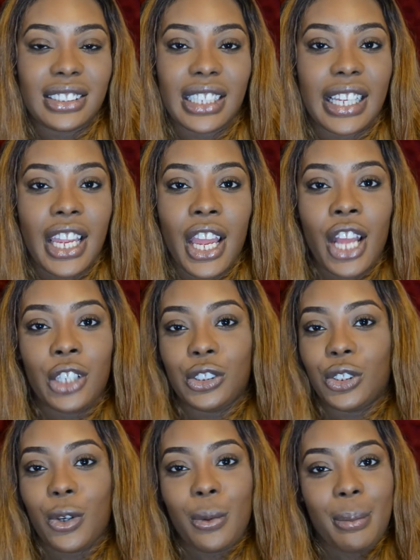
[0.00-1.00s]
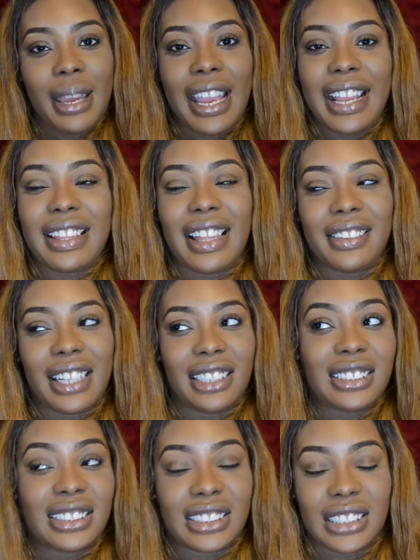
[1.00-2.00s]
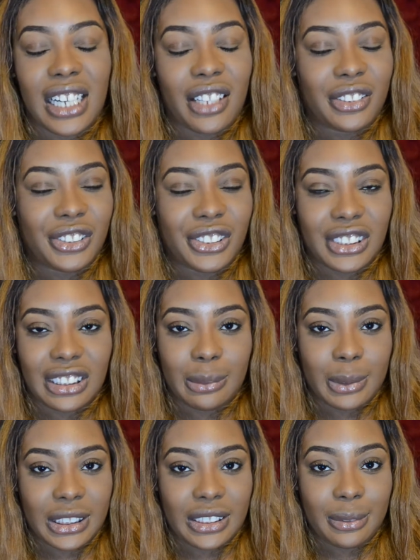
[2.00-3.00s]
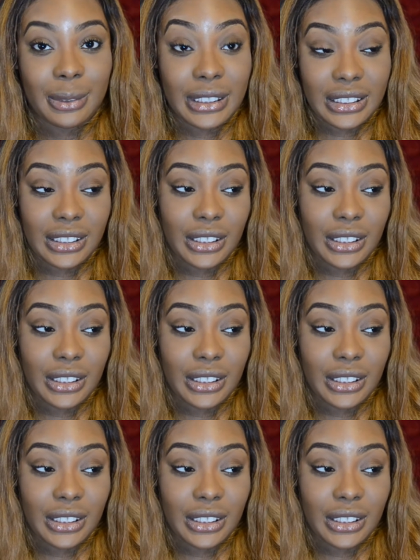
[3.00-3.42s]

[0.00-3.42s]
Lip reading: Like, don't pay that thousands of dollars just to put it to waste.